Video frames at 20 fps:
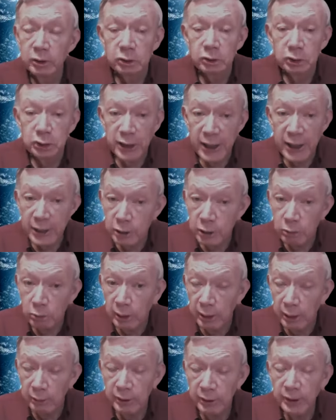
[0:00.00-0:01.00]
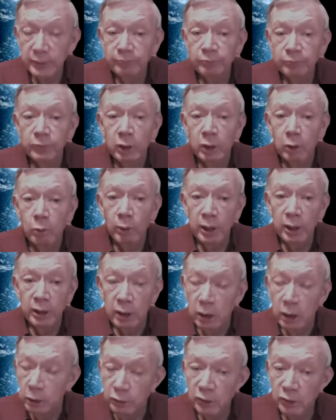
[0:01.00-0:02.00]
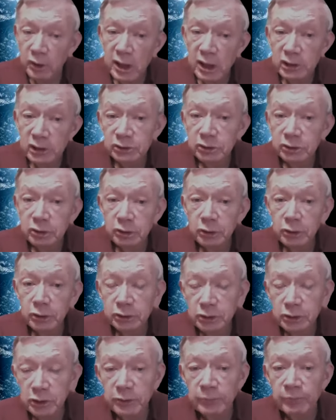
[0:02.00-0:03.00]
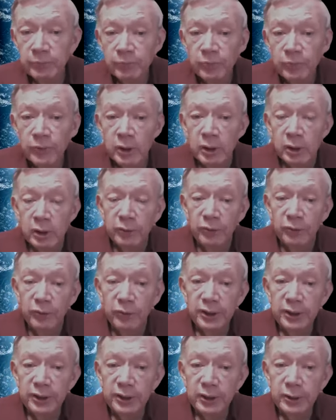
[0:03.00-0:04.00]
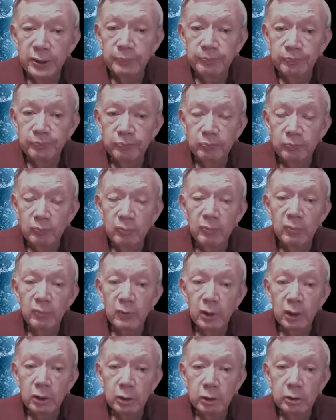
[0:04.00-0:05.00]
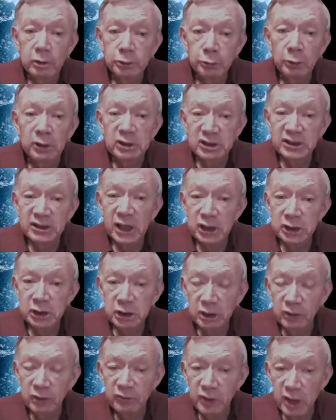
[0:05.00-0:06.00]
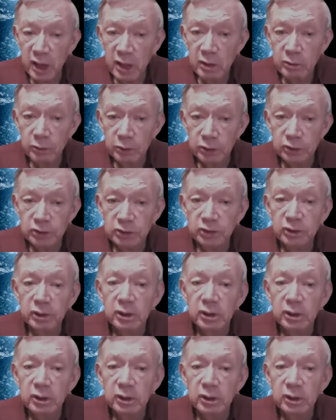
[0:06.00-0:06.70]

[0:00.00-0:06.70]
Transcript: January, when under the Constitution, the joint session of Congress